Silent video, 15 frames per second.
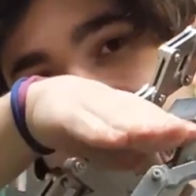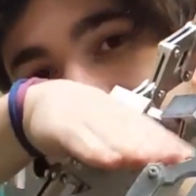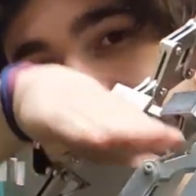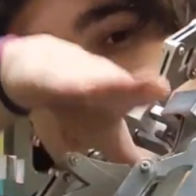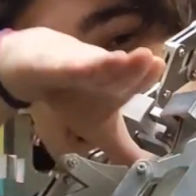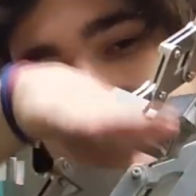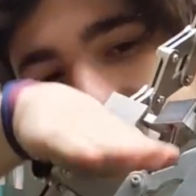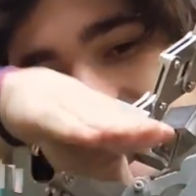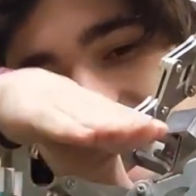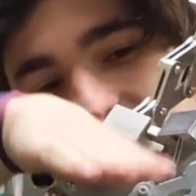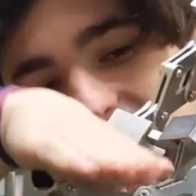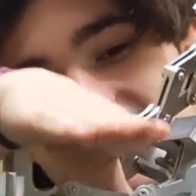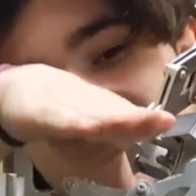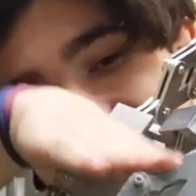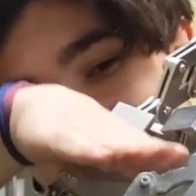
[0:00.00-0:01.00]
can actually
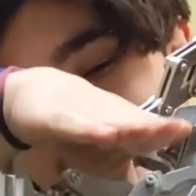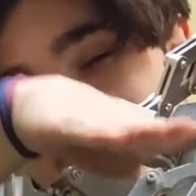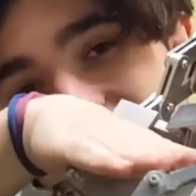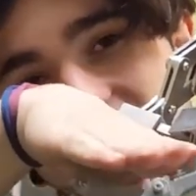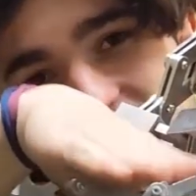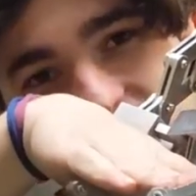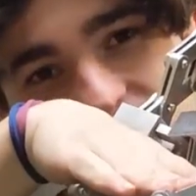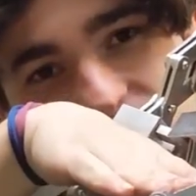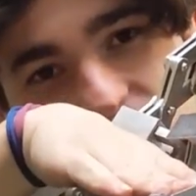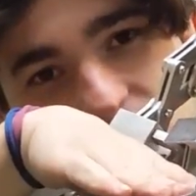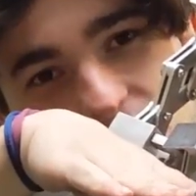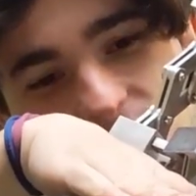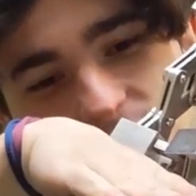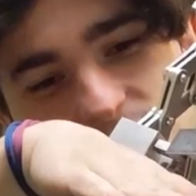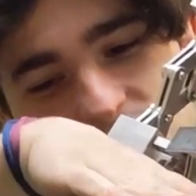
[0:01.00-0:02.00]
sit in
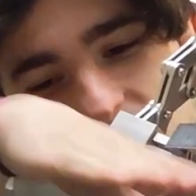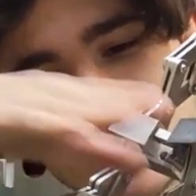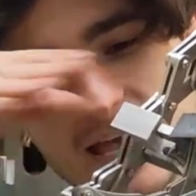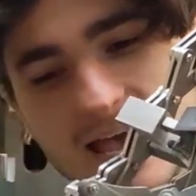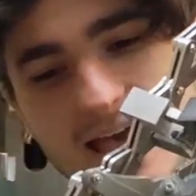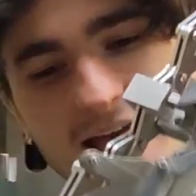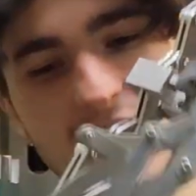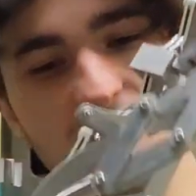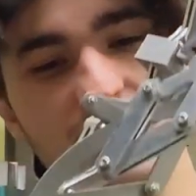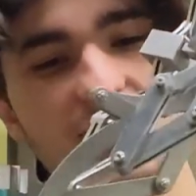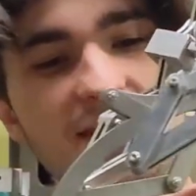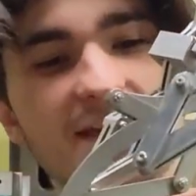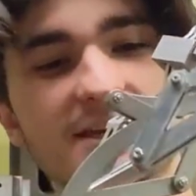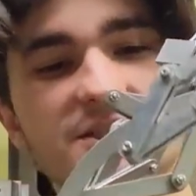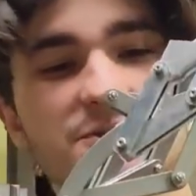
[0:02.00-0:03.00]
here and
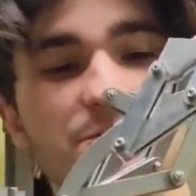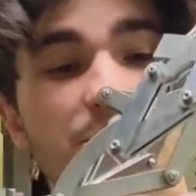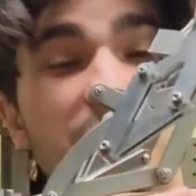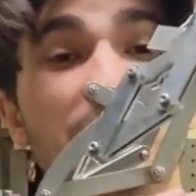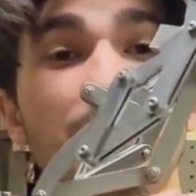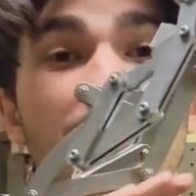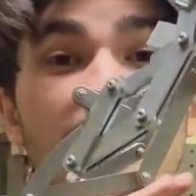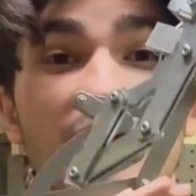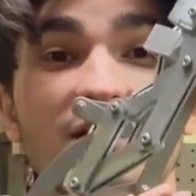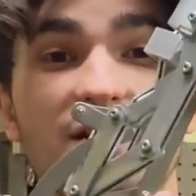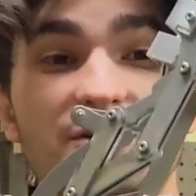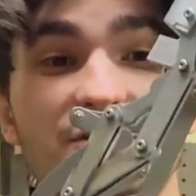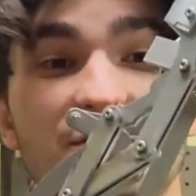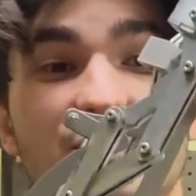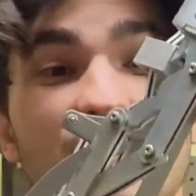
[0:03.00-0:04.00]
this be
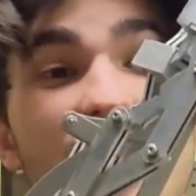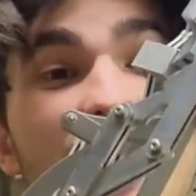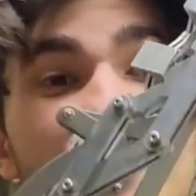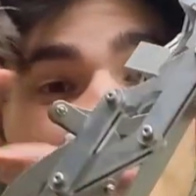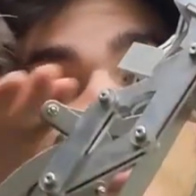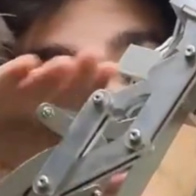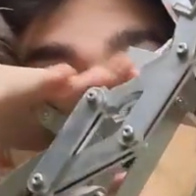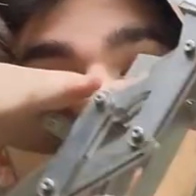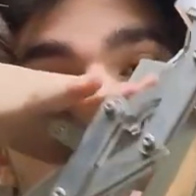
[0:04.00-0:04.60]
parallel to the ground.